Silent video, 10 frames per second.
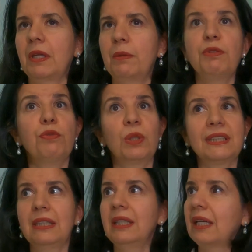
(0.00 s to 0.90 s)
before
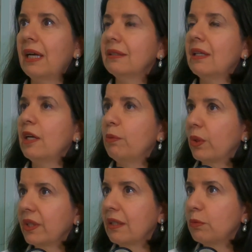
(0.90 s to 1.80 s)
Signicat, I
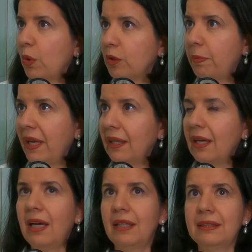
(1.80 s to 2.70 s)
worked at
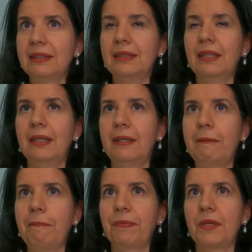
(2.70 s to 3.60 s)
WorldPay as
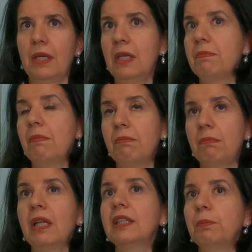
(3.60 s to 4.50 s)
in
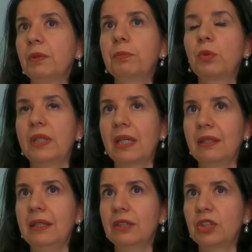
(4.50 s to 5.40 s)
multiple
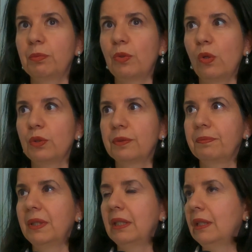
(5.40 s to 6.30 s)
product leadership roles.
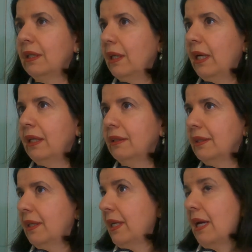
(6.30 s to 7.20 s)

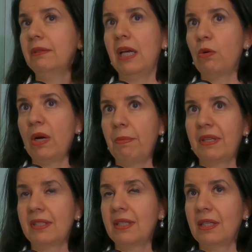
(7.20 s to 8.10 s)
And now I'm
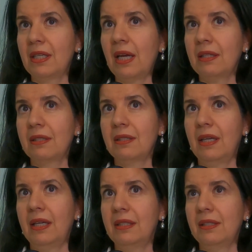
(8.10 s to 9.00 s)
at Signicat
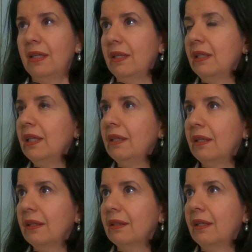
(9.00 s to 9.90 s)
and
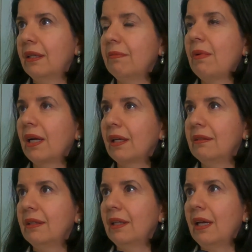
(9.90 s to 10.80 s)
leading the
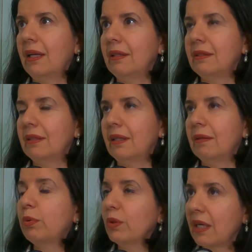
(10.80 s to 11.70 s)
marketing and
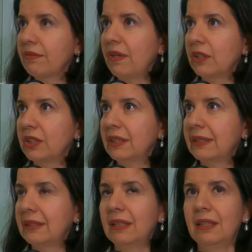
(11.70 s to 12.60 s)
product functions.